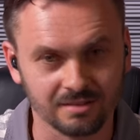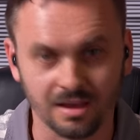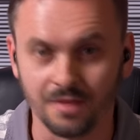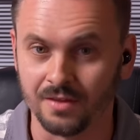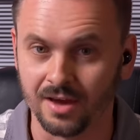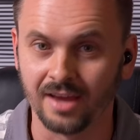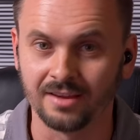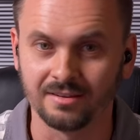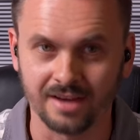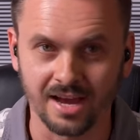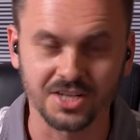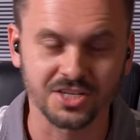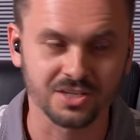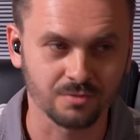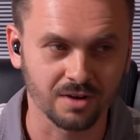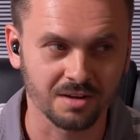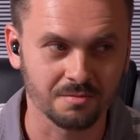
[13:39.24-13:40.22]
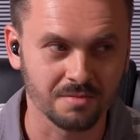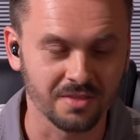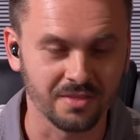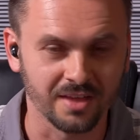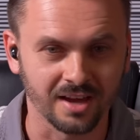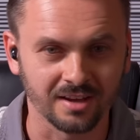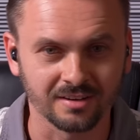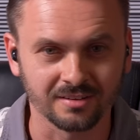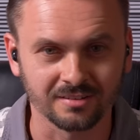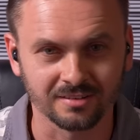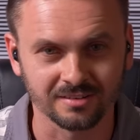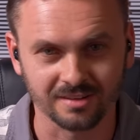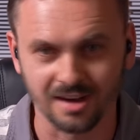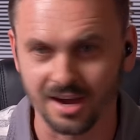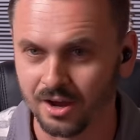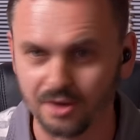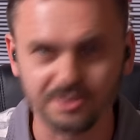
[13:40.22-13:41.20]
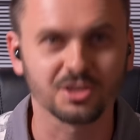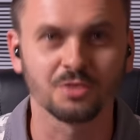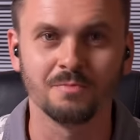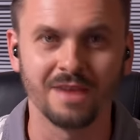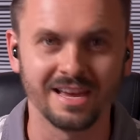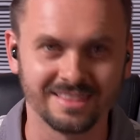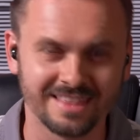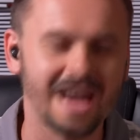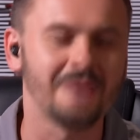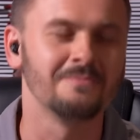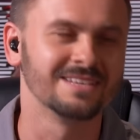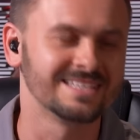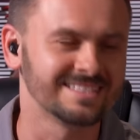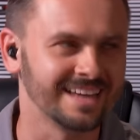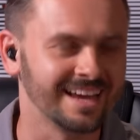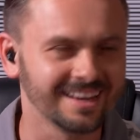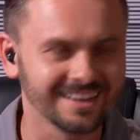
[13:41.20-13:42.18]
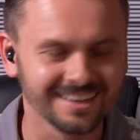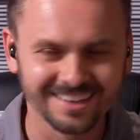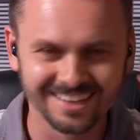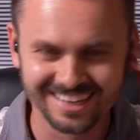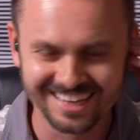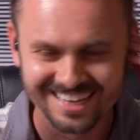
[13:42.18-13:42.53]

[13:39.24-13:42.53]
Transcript: And I, I actually recommend that. I also made that mistake